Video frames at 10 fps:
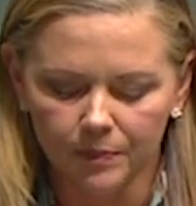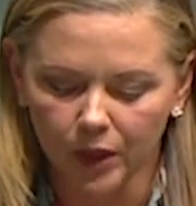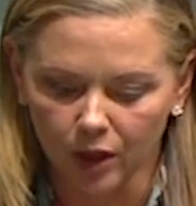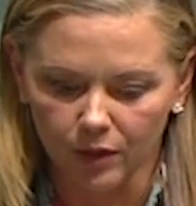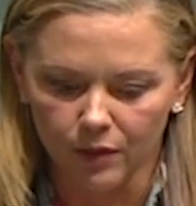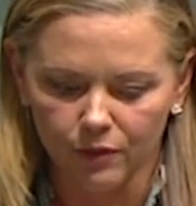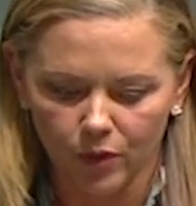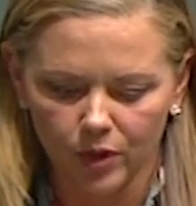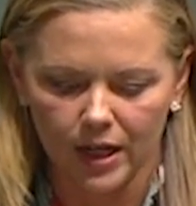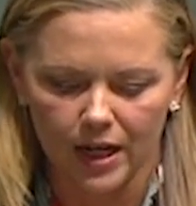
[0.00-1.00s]
and over
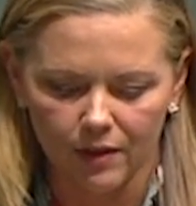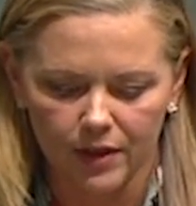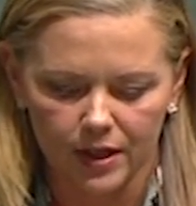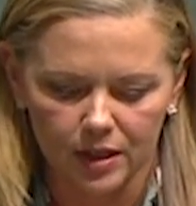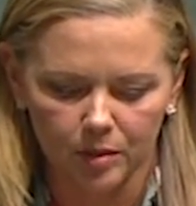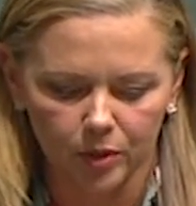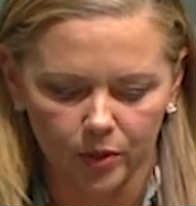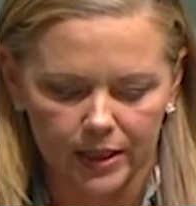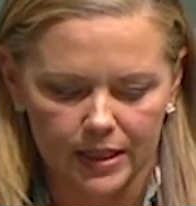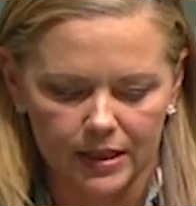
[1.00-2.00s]
4,500
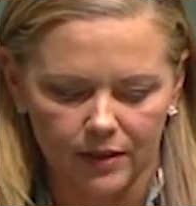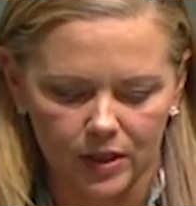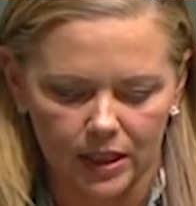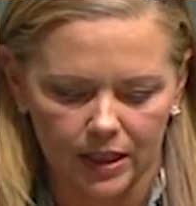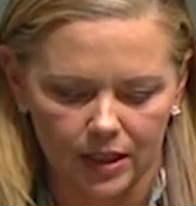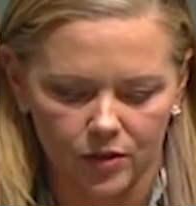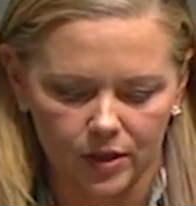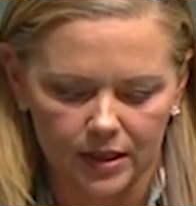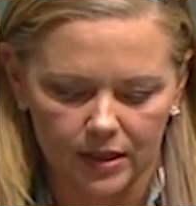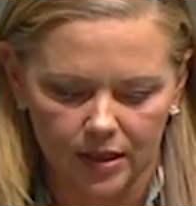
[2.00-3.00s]
employees in 17
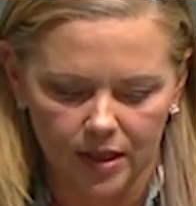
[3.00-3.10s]
countries.